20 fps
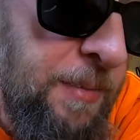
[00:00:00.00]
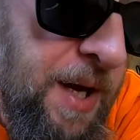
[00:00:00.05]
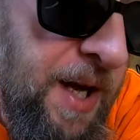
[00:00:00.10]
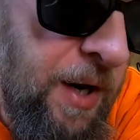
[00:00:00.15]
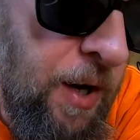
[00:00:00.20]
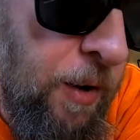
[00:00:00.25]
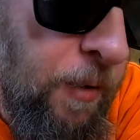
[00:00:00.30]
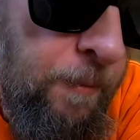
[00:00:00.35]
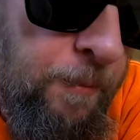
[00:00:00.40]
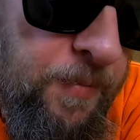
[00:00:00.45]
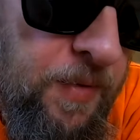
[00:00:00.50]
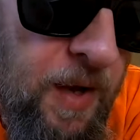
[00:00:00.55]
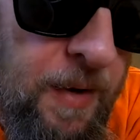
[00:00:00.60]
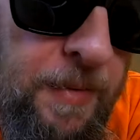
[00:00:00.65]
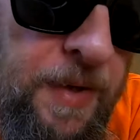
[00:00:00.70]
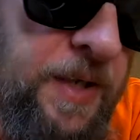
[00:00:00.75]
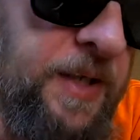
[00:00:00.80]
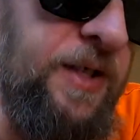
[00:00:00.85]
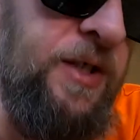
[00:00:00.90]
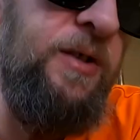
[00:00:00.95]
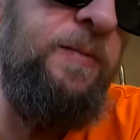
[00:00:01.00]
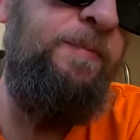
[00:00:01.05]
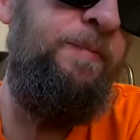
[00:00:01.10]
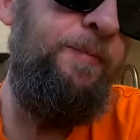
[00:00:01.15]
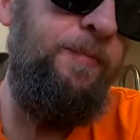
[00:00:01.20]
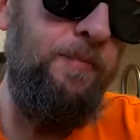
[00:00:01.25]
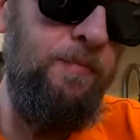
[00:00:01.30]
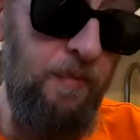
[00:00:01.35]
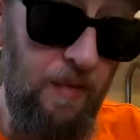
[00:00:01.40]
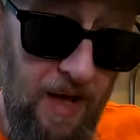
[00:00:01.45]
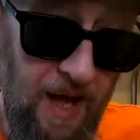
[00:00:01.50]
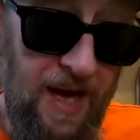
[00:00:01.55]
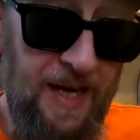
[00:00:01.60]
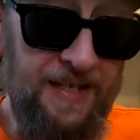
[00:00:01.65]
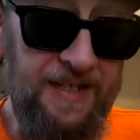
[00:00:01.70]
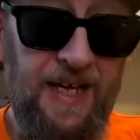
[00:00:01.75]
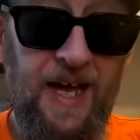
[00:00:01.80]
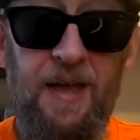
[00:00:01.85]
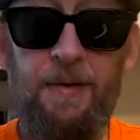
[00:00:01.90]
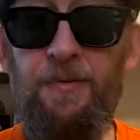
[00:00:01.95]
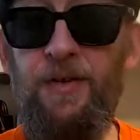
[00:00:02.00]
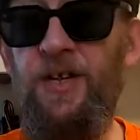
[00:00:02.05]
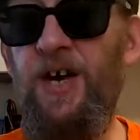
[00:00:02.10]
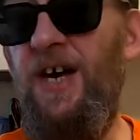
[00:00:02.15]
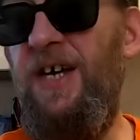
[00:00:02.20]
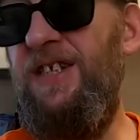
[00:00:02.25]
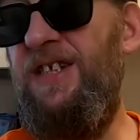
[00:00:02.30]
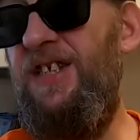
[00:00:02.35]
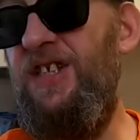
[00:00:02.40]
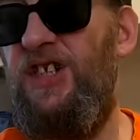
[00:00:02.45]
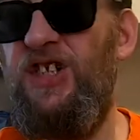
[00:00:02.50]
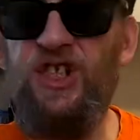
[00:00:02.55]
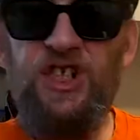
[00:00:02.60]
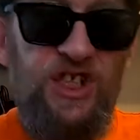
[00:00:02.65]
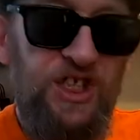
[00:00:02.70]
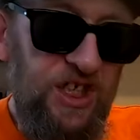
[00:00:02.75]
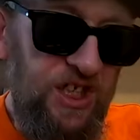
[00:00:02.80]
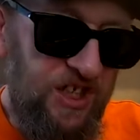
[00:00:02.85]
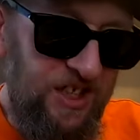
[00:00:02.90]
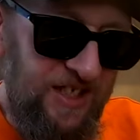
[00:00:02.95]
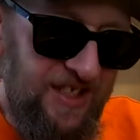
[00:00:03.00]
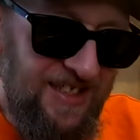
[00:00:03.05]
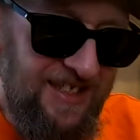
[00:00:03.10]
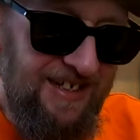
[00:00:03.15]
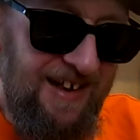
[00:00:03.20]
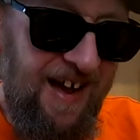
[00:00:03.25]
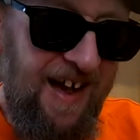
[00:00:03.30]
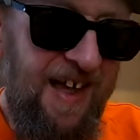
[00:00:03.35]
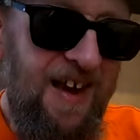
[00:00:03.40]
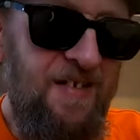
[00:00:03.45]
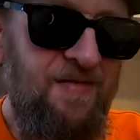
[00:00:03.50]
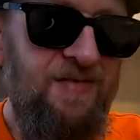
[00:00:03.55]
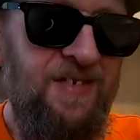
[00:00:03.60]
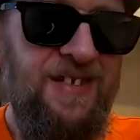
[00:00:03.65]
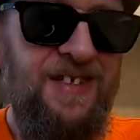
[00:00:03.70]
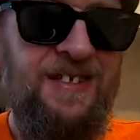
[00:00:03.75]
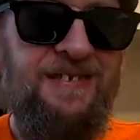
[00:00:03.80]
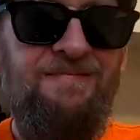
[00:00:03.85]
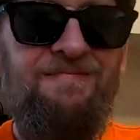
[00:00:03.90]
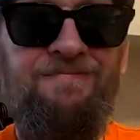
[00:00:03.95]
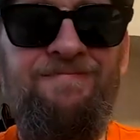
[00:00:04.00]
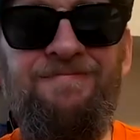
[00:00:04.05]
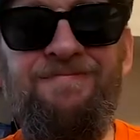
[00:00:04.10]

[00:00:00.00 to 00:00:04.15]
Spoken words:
tomato. I mean, it's as advertised. The chili side of it,